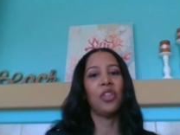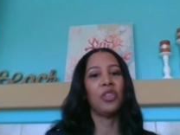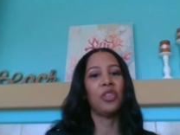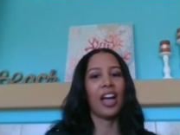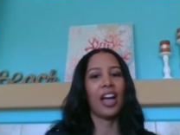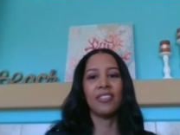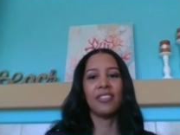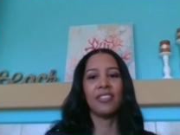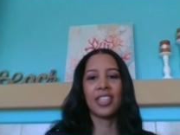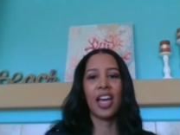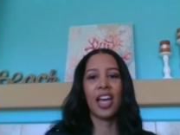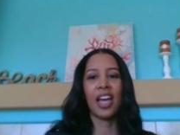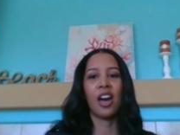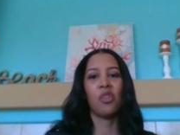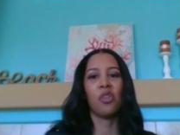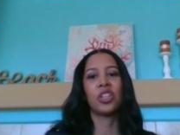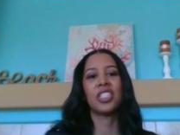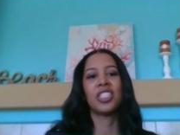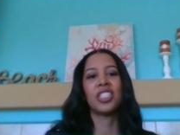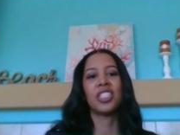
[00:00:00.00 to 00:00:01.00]
lifestyle or
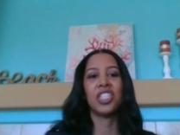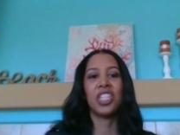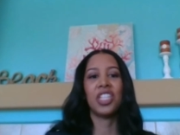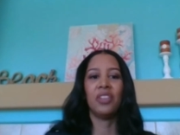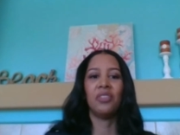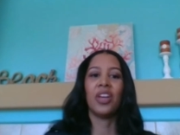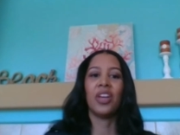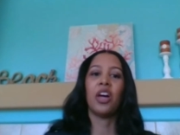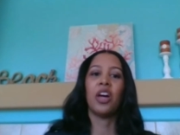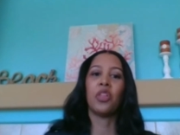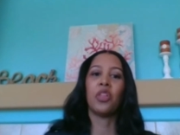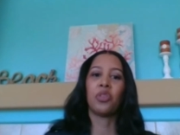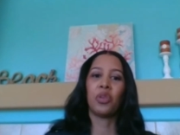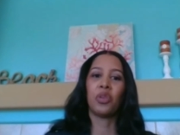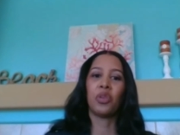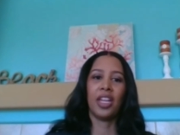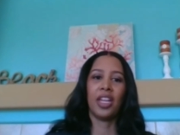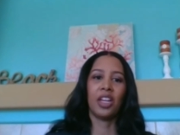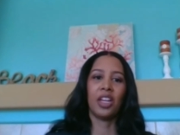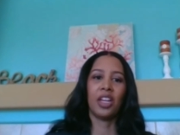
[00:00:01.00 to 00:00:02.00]
to achieve a health
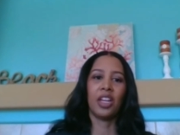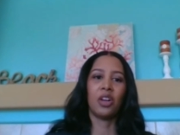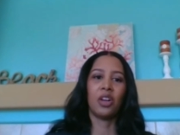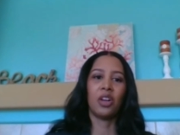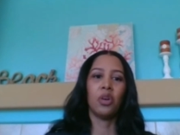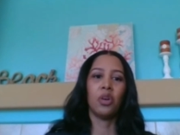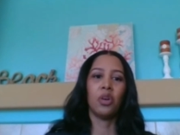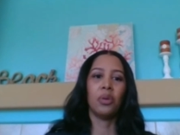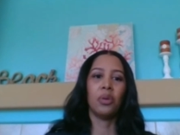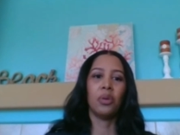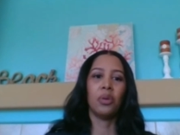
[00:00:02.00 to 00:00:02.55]
related goal.